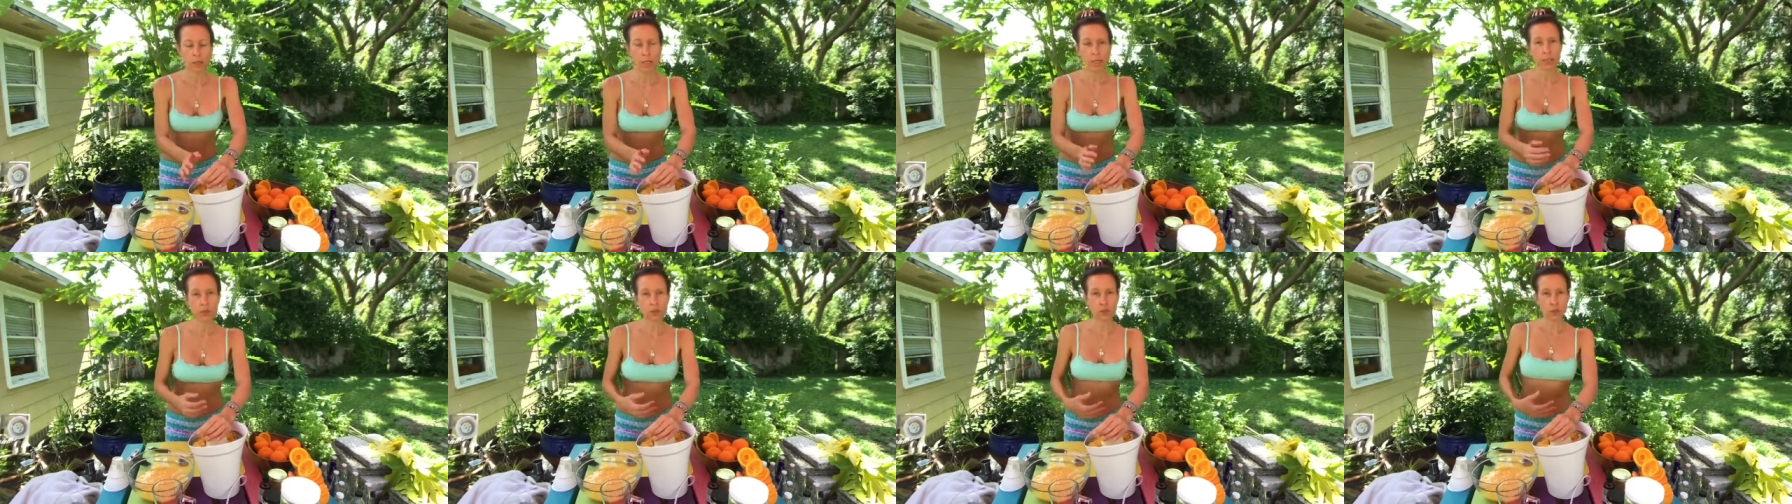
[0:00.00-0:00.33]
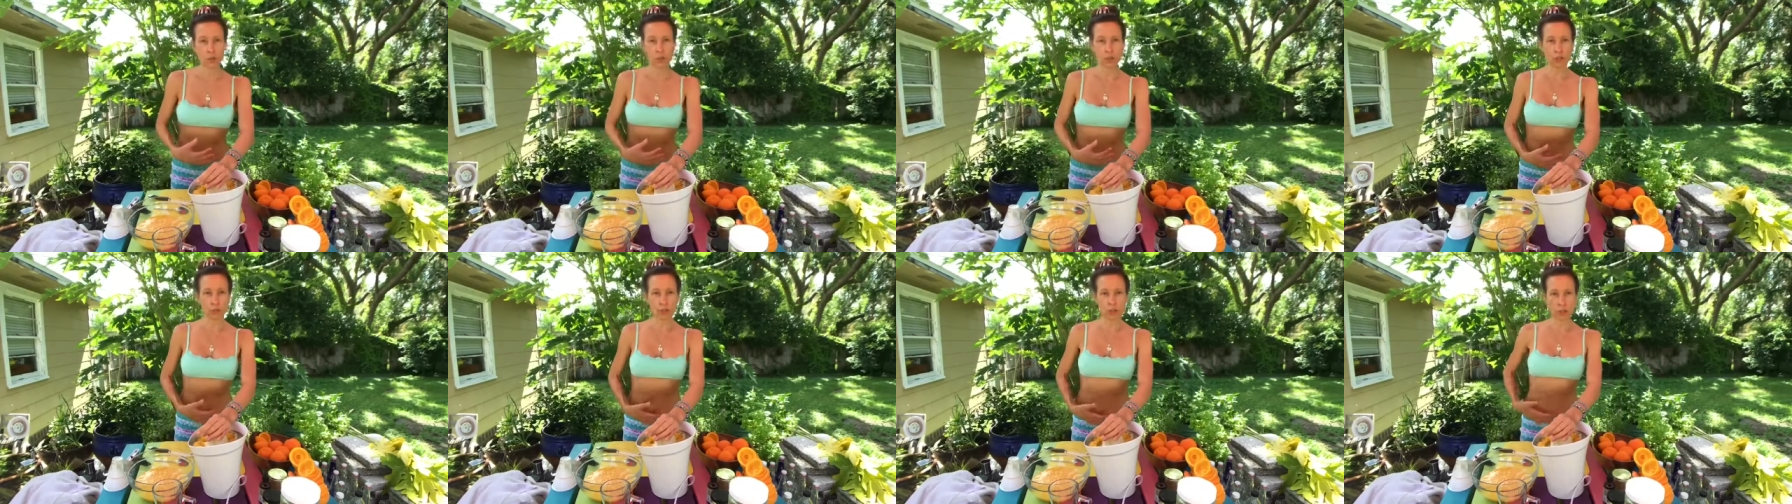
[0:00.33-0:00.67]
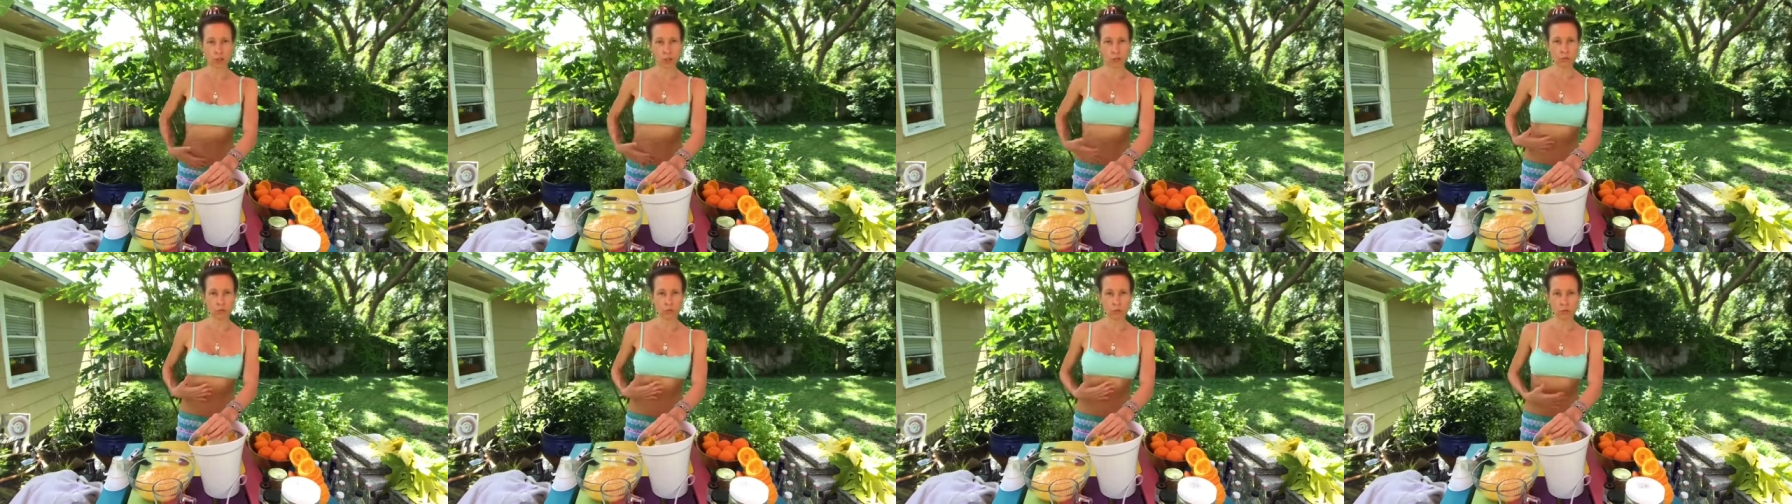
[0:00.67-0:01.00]
is good
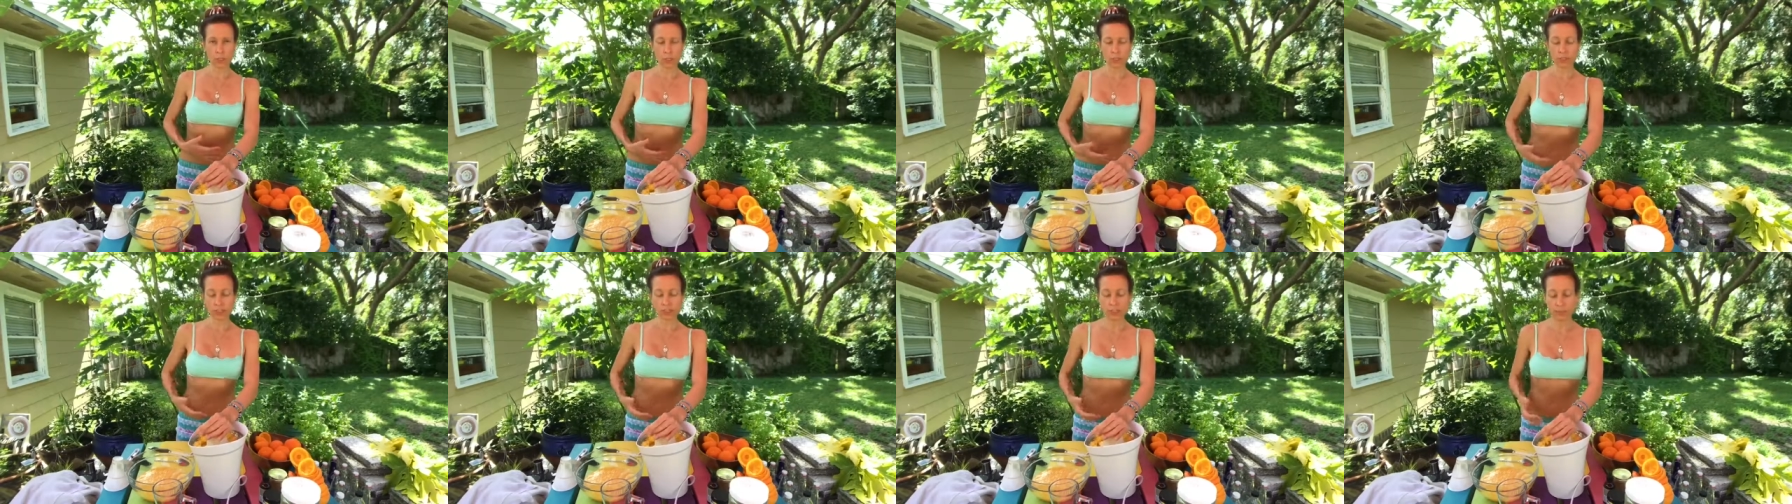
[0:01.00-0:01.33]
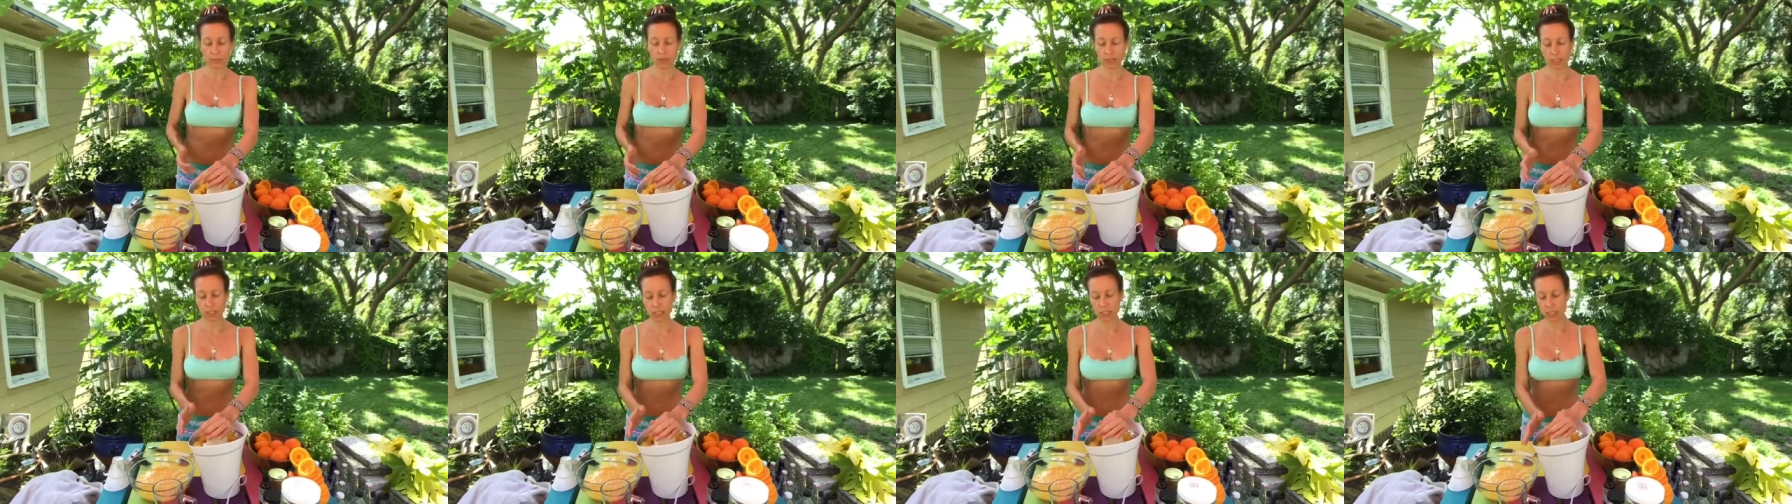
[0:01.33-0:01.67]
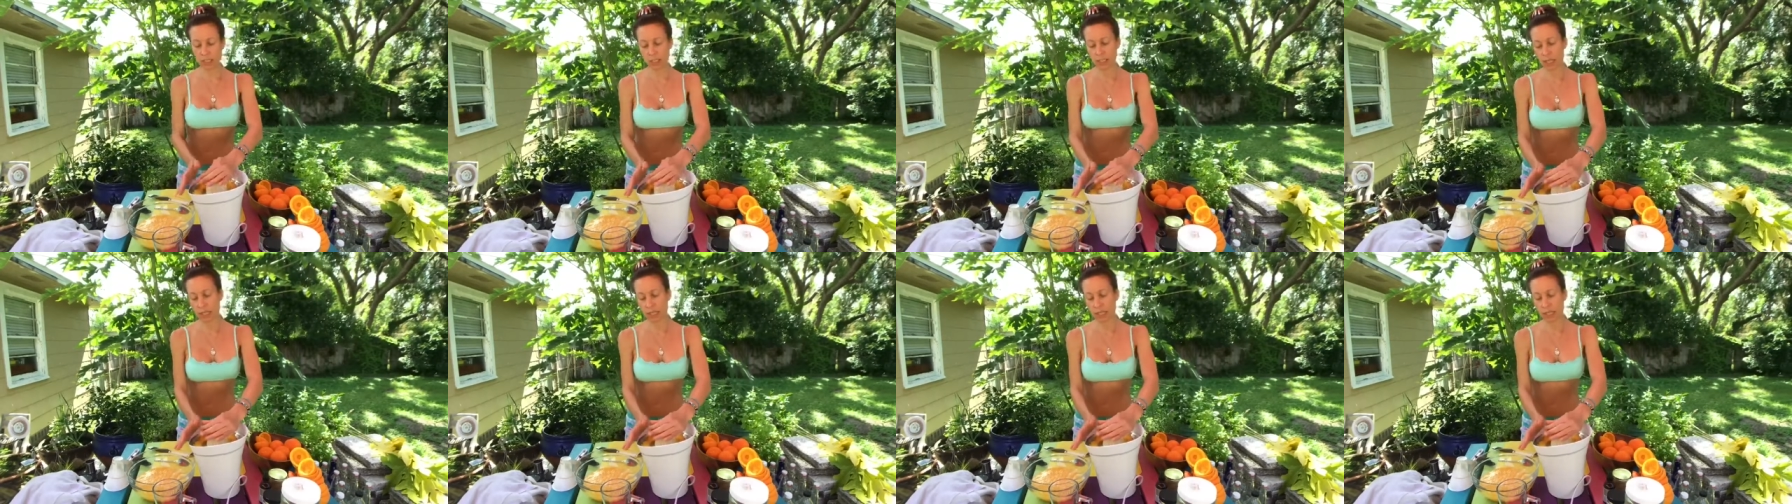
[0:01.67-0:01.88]
to stimulate the